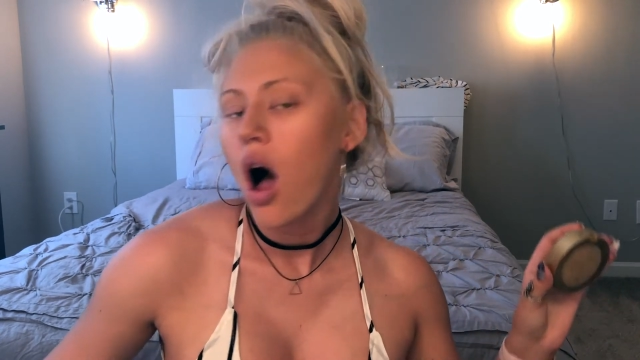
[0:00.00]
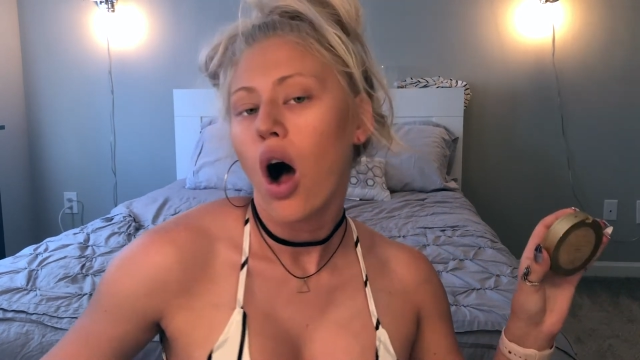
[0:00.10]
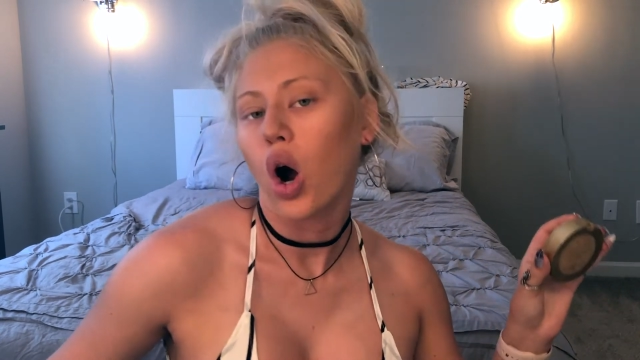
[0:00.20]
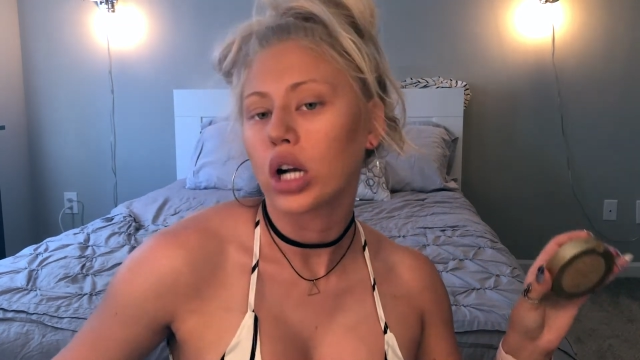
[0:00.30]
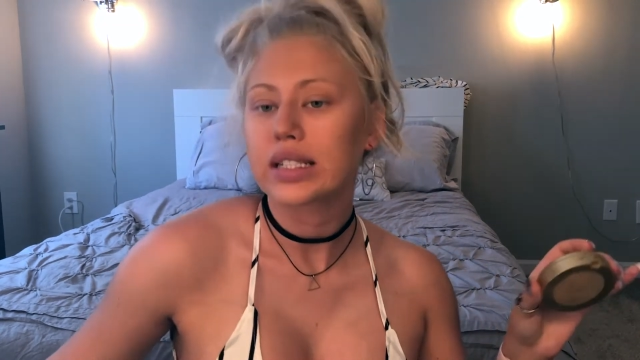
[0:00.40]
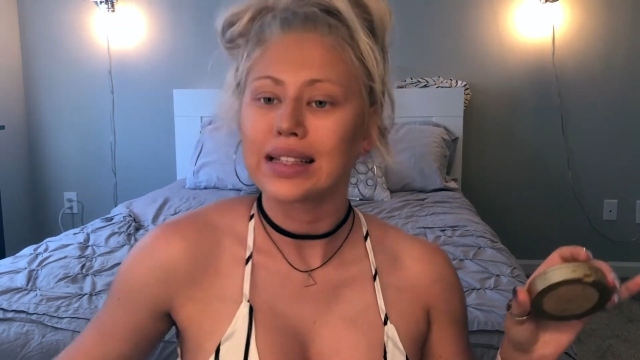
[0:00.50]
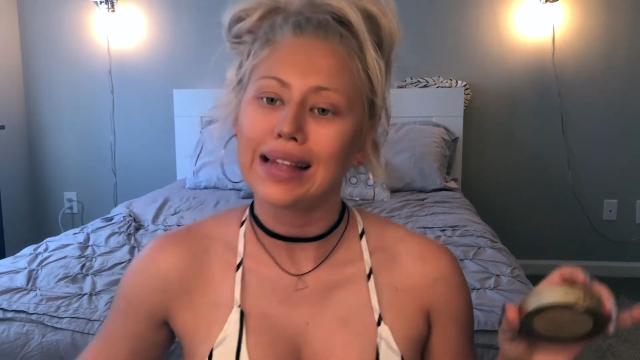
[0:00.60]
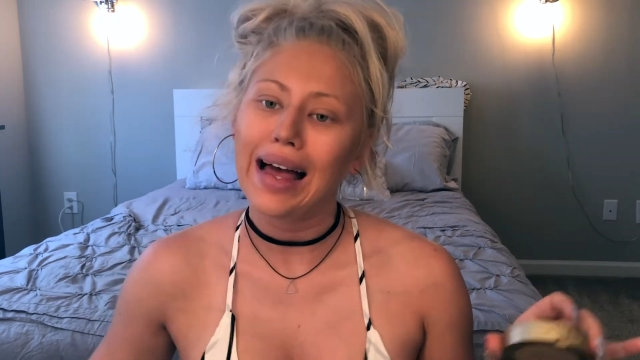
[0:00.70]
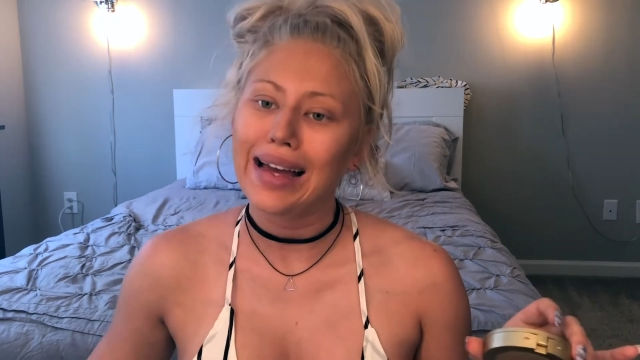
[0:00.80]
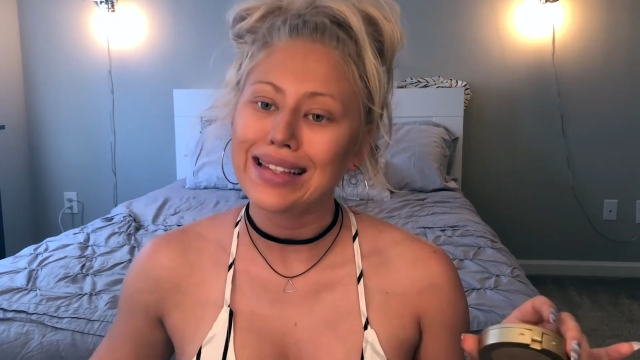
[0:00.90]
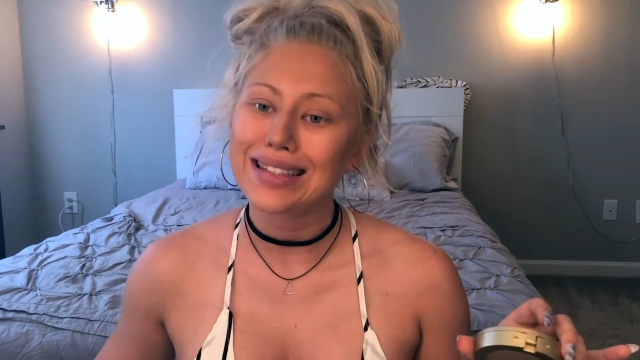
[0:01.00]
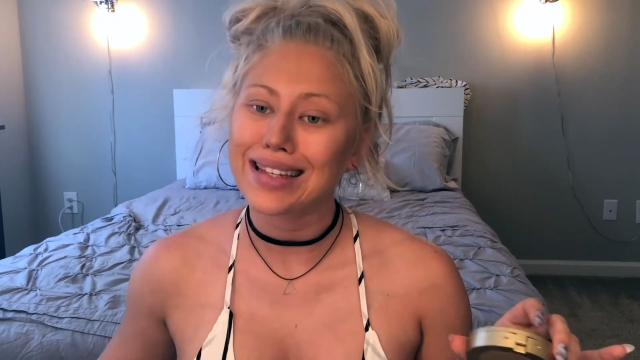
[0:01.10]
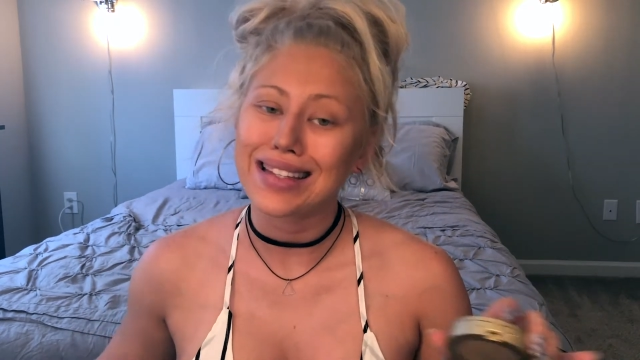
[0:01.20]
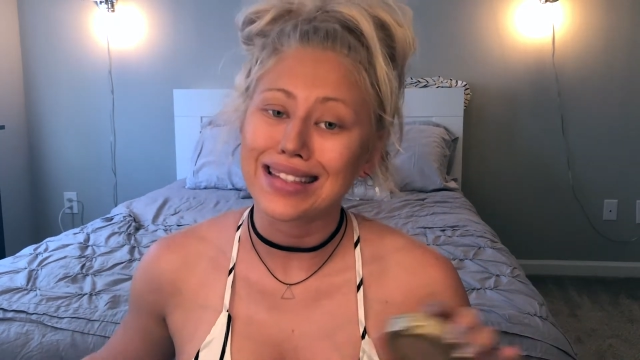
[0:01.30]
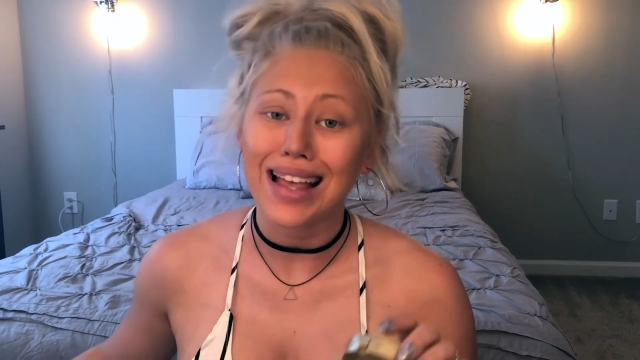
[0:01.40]
harsh lines,
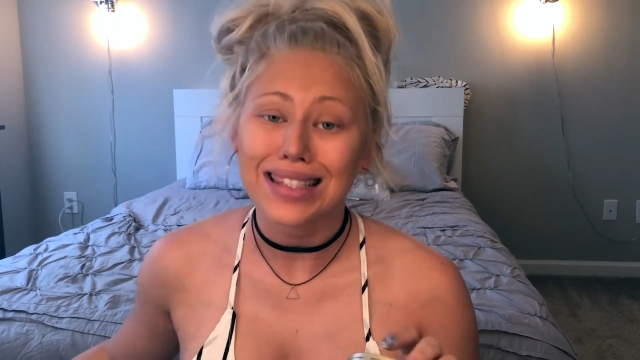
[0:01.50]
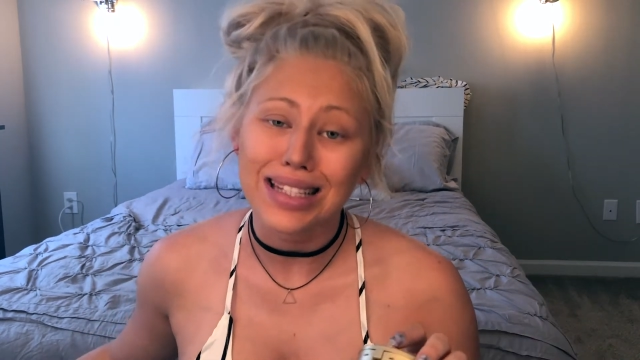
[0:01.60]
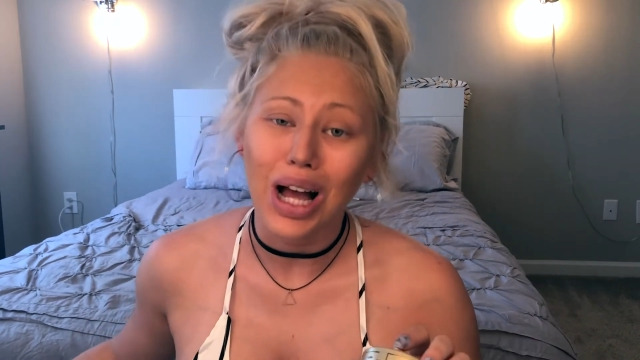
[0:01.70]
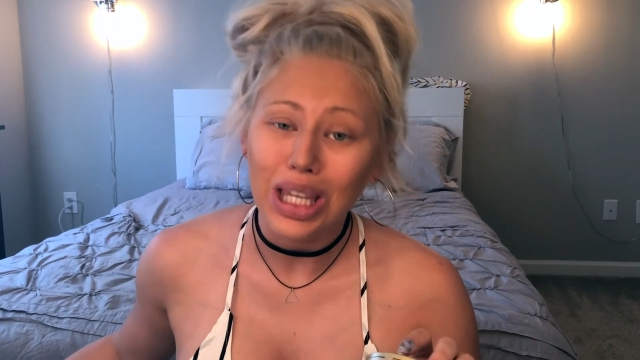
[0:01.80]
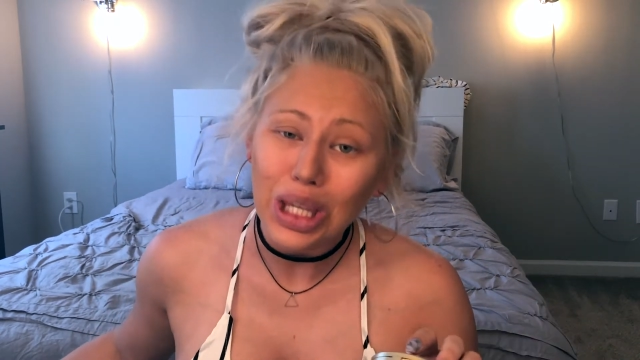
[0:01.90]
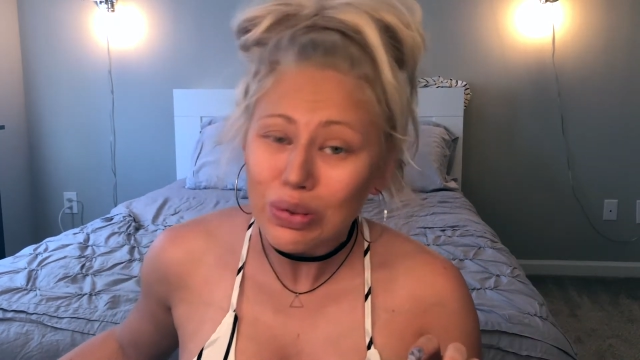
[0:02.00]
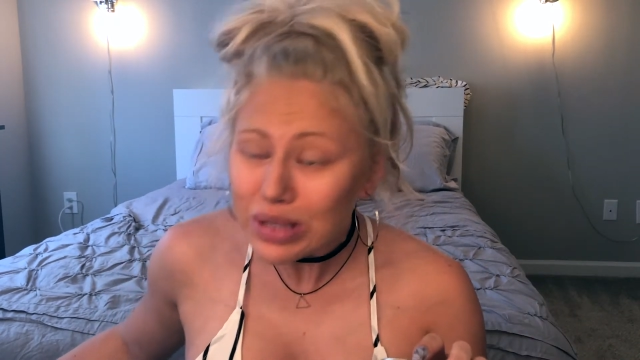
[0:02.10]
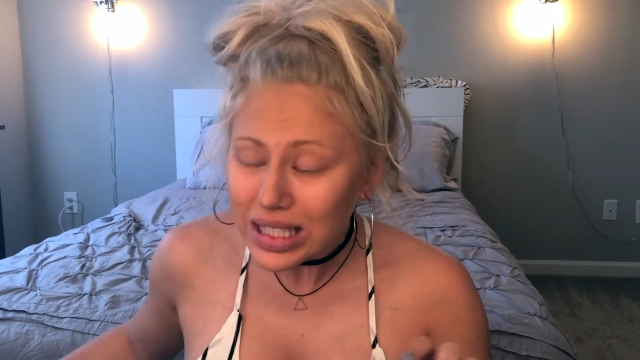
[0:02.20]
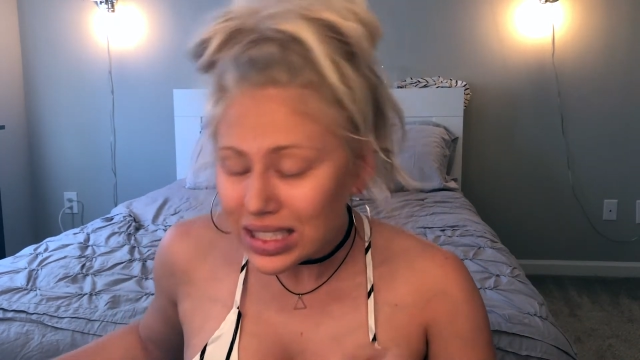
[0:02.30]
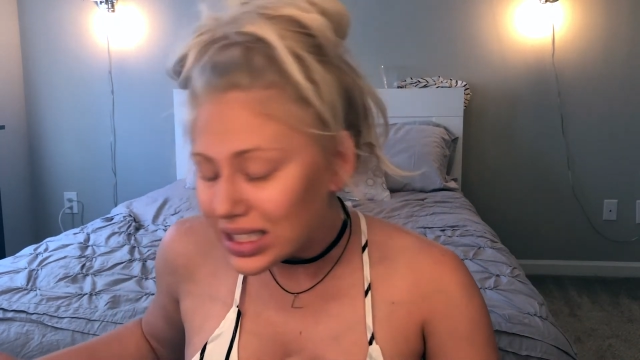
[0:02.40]
because that's not cute.